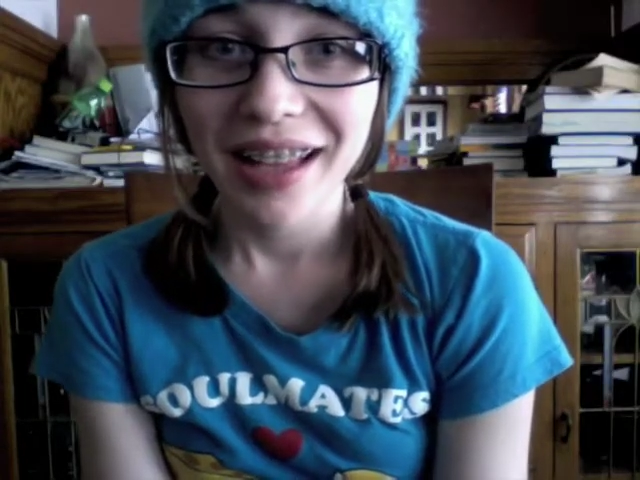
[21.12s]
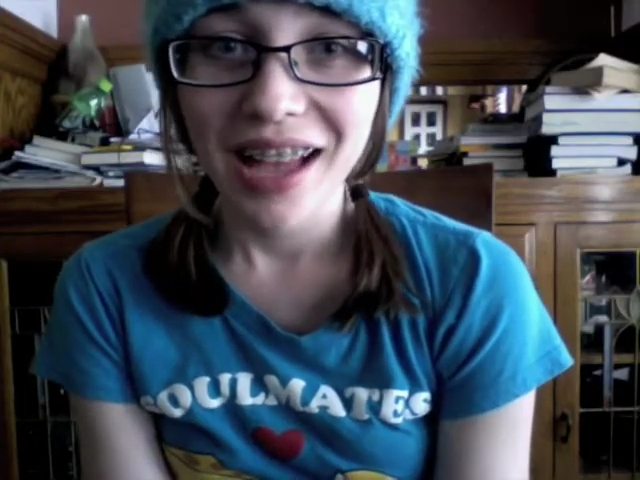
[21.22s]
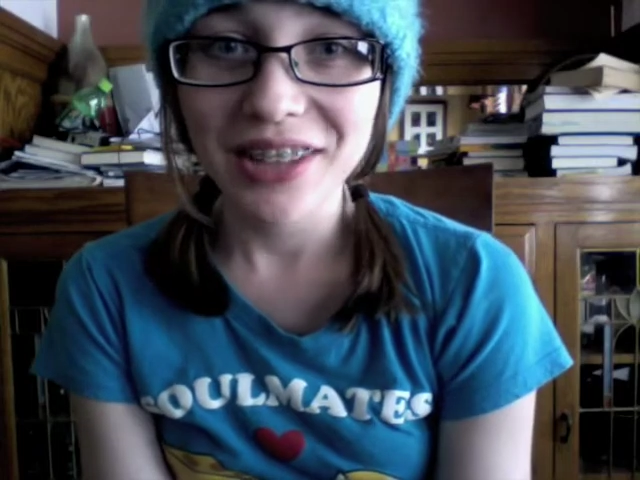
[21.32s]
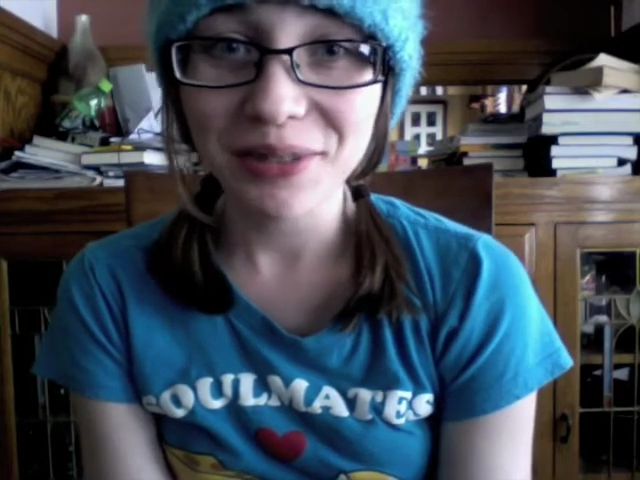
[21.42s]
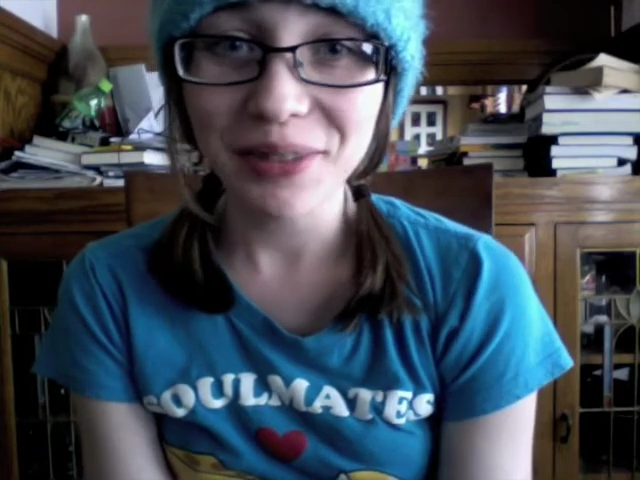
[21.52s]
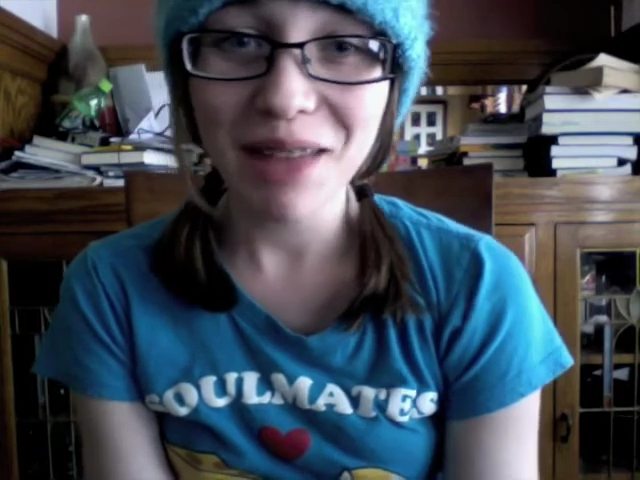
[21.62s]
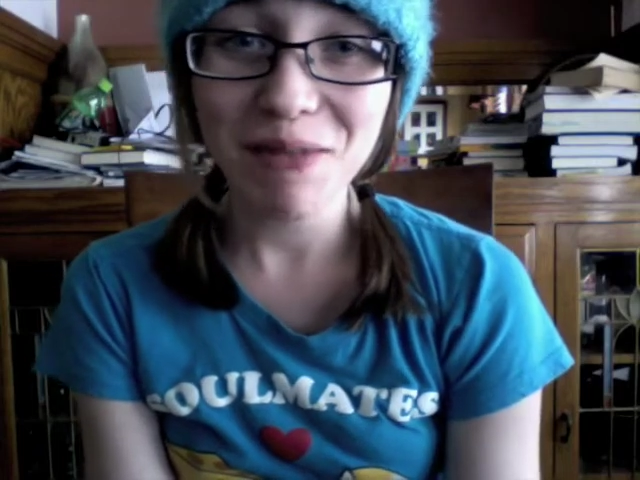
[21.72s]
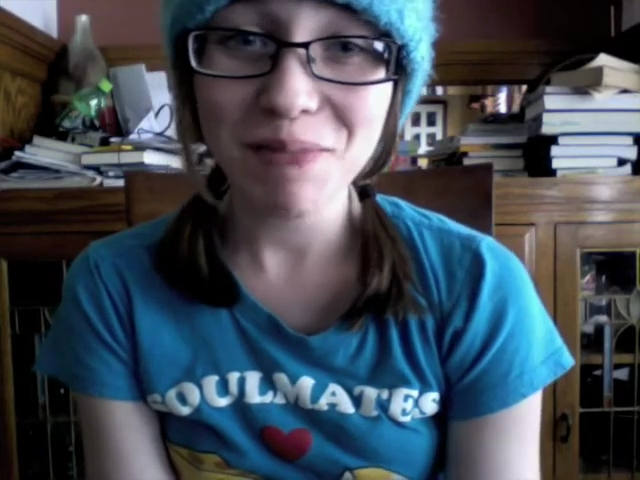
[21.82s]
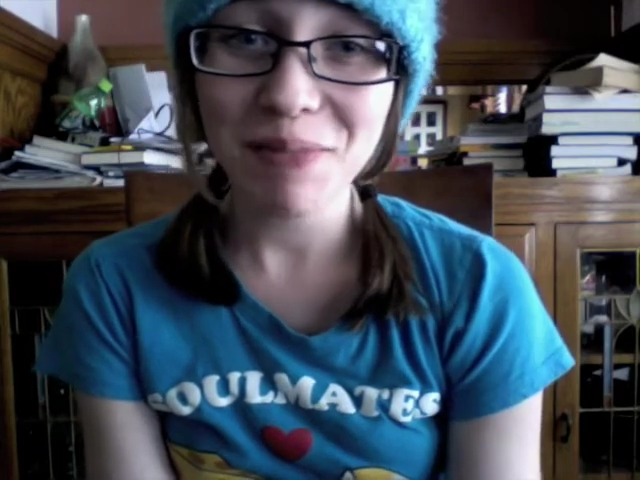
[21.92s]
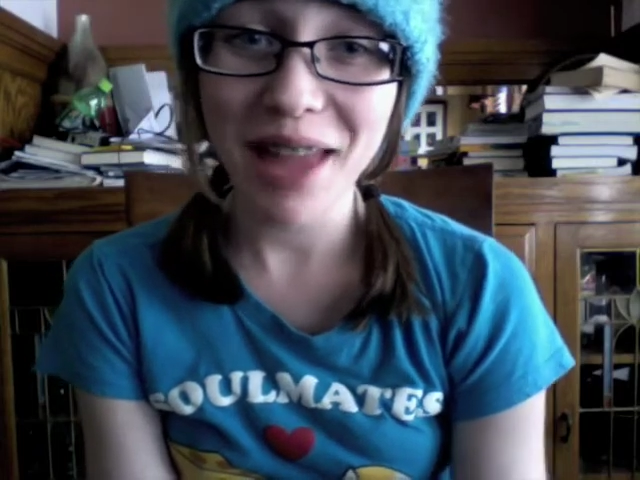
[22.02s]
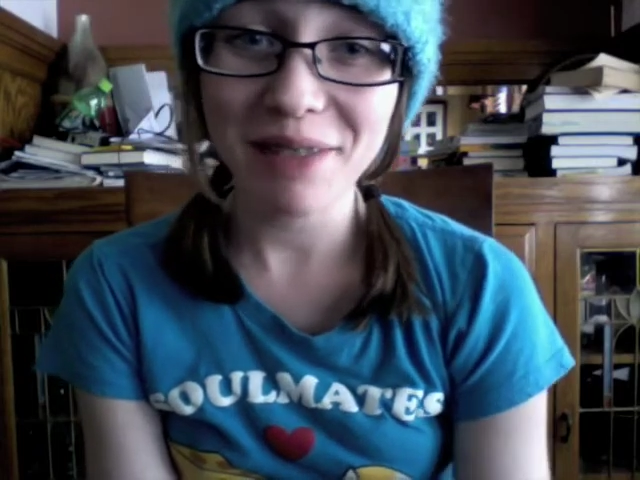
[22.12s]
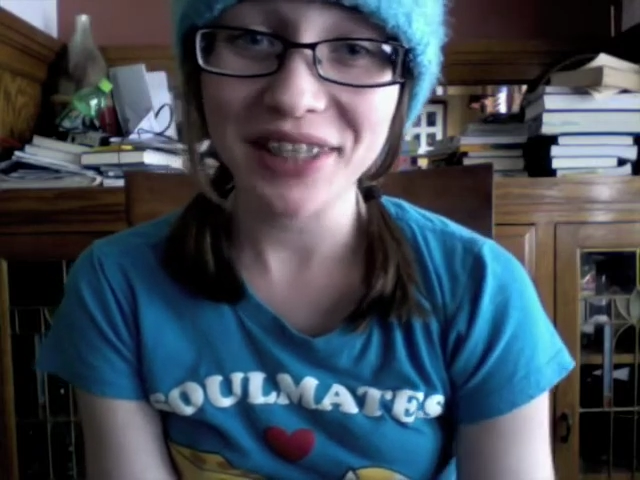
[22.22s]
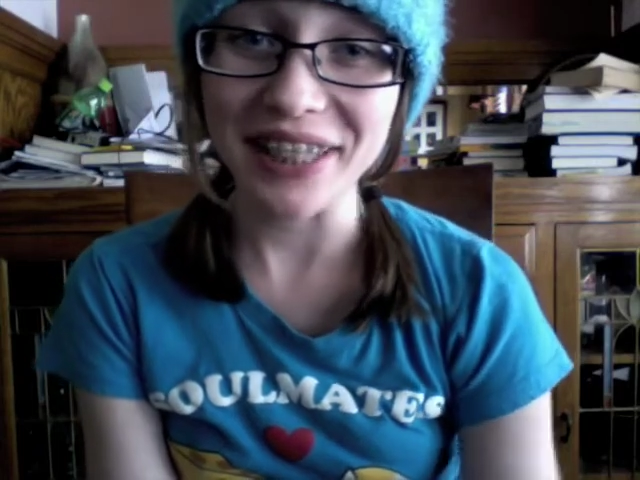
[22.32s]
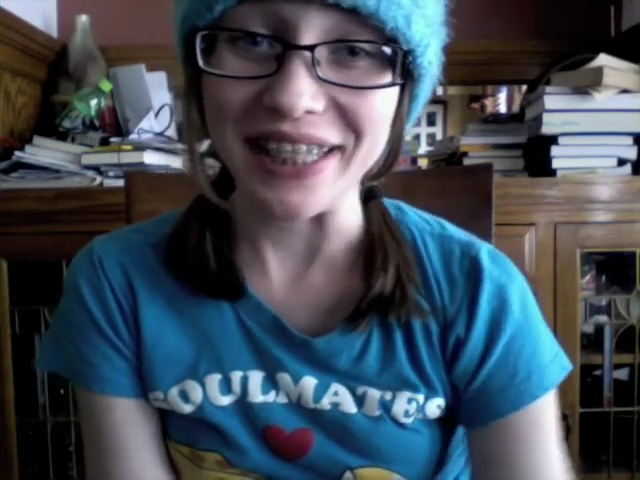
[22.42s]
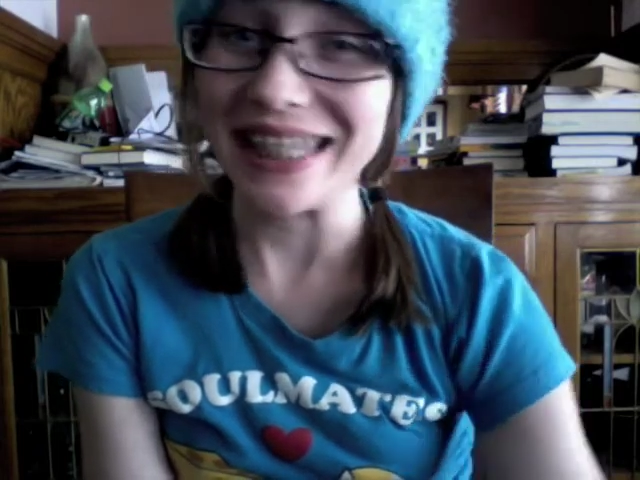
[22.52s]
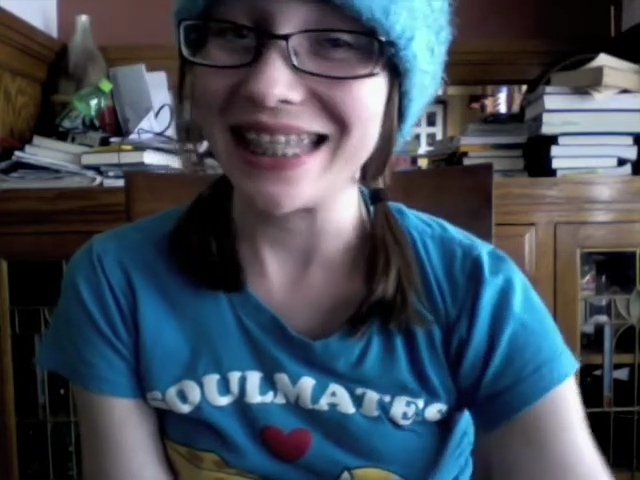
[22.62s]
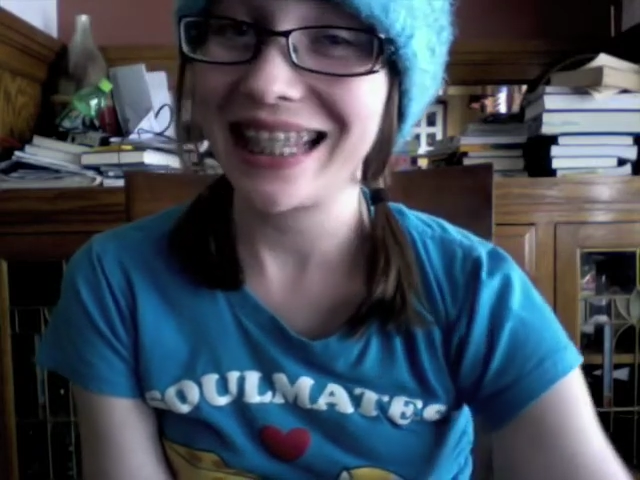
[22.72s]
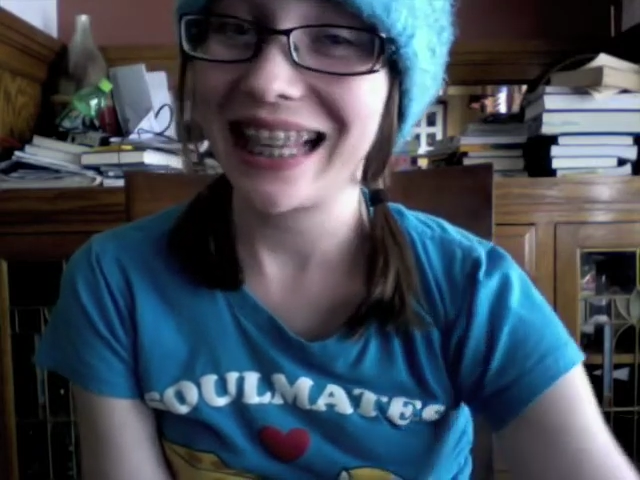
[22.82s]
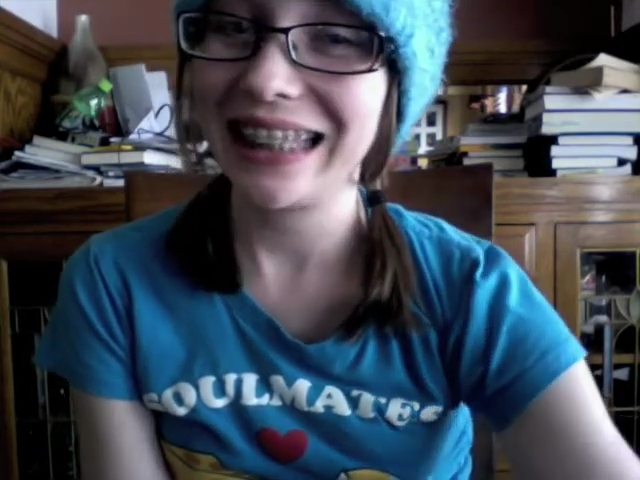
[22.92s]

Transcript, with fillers: I don't really have a plan for this.